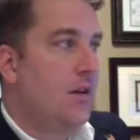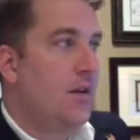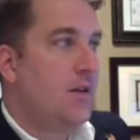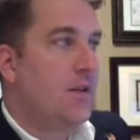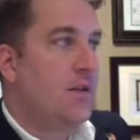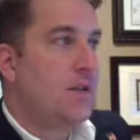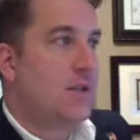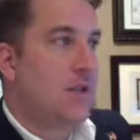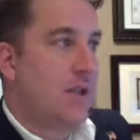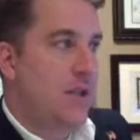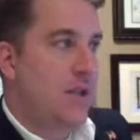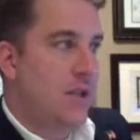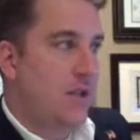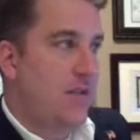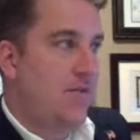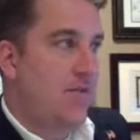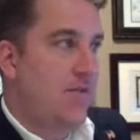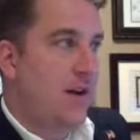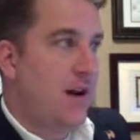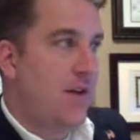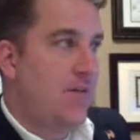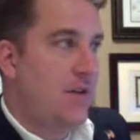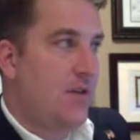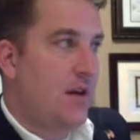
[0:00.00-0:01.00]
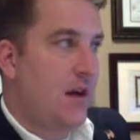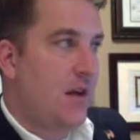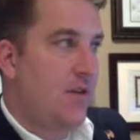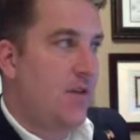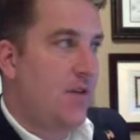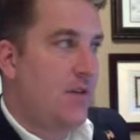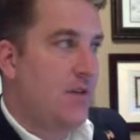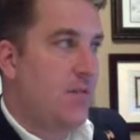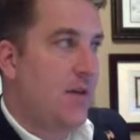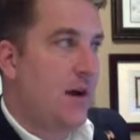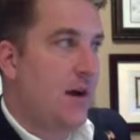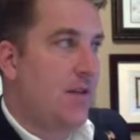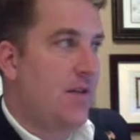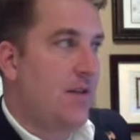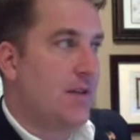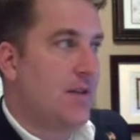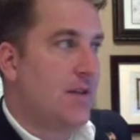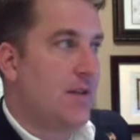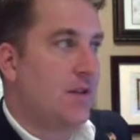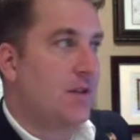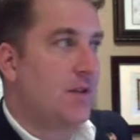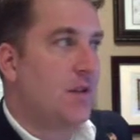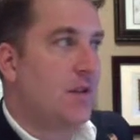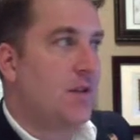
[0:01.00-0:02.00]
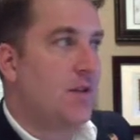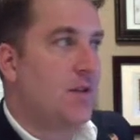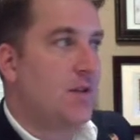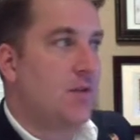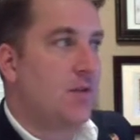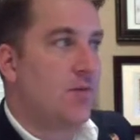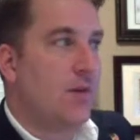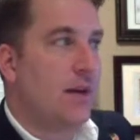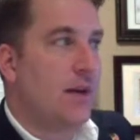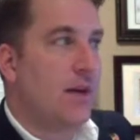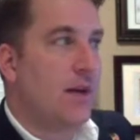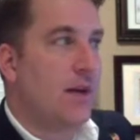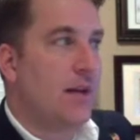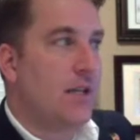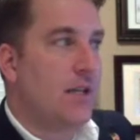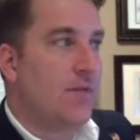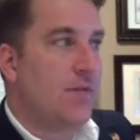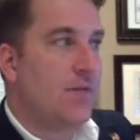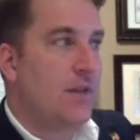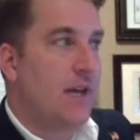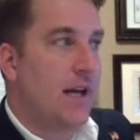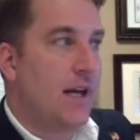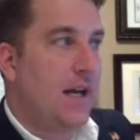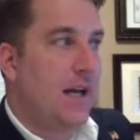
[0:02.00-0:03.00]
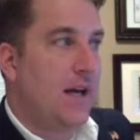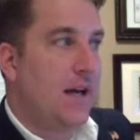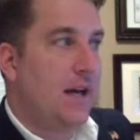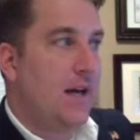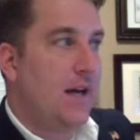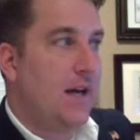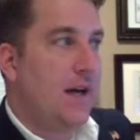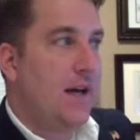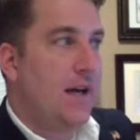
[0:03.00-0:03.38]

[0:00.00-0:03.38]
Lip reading: $65 a month. This includes 3 gigs of data